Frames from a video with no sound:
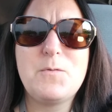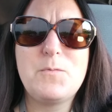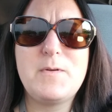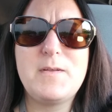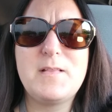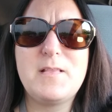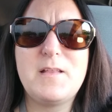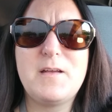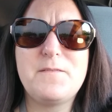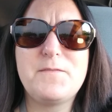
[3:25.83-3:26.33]
We
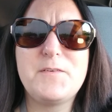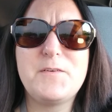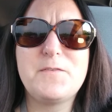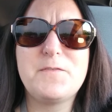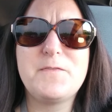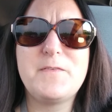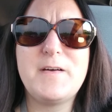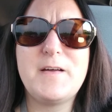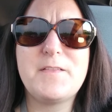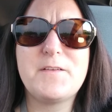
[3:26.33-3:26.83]
love you,
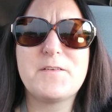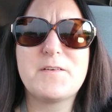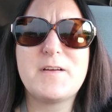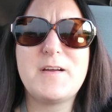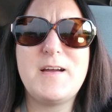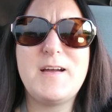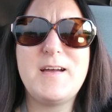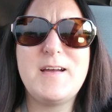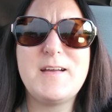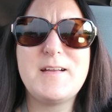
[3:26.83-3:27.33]
Father
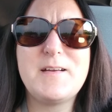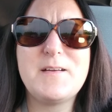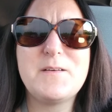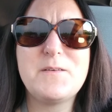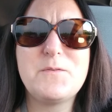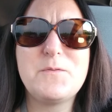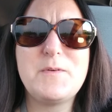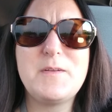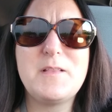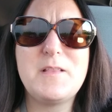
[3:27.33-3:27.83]
God.
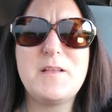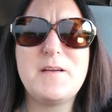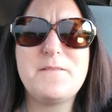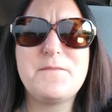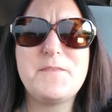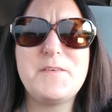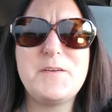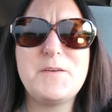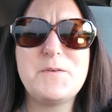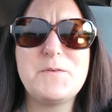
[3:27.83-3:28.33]
We love
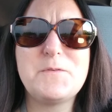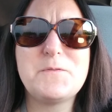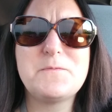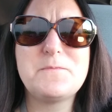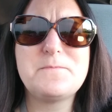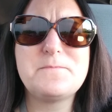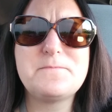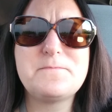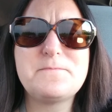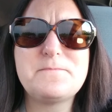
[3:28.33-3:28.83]
you.
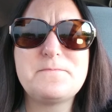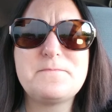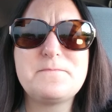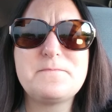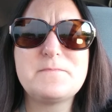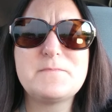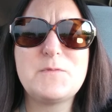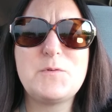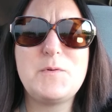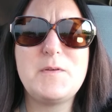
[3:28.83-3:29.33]

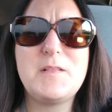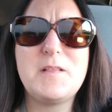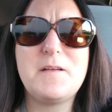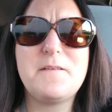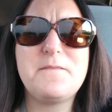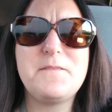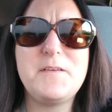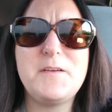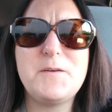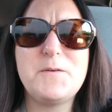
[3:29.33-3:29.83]
We
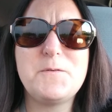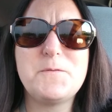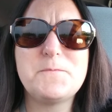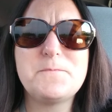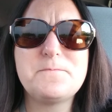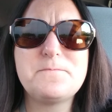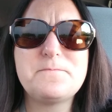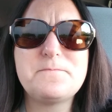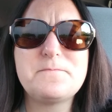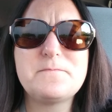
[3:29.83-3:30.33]
love you.
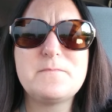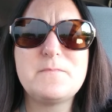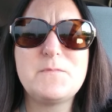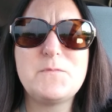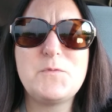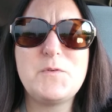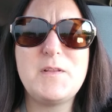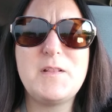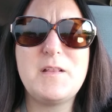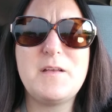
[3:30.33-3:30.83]

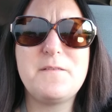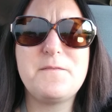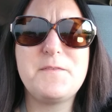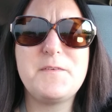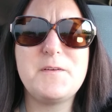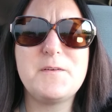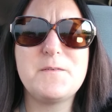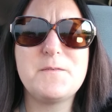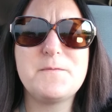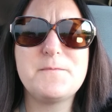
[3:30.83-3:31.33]
We love
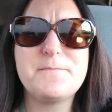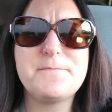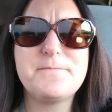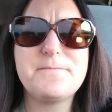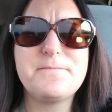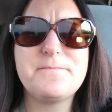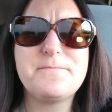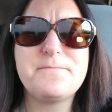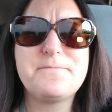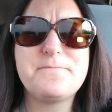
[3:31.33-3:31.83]
you.
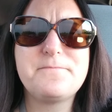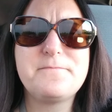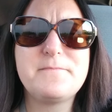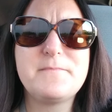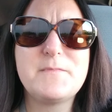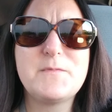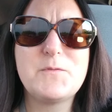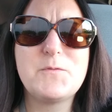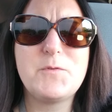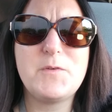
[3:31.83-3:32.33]

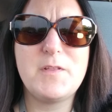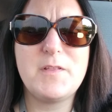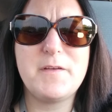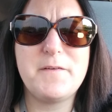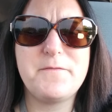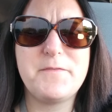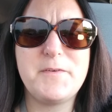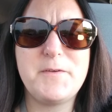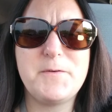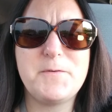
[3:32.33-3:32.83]
We
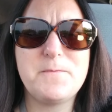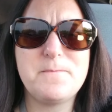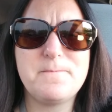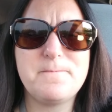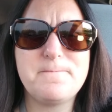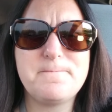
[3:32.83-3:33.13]
love you.